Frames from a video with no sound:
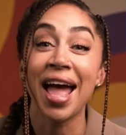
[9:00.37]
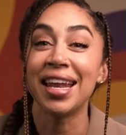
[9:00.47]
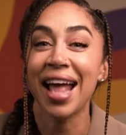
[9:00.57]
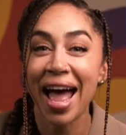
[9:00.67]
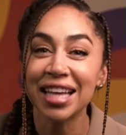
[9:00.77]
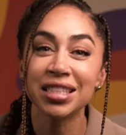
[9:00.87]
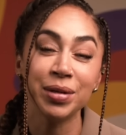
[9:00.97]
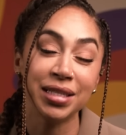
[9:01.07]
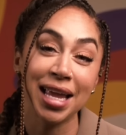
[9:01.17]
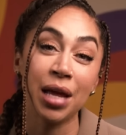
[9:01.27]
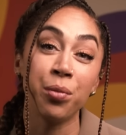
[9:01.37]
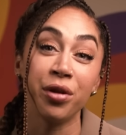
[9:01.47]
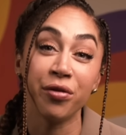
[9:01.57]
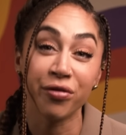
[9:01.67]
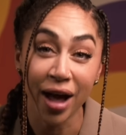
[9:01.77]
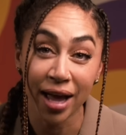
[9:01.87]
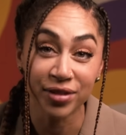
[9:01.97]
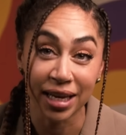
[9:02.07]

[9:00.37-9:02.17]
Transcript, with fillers: and it has to be taken within 5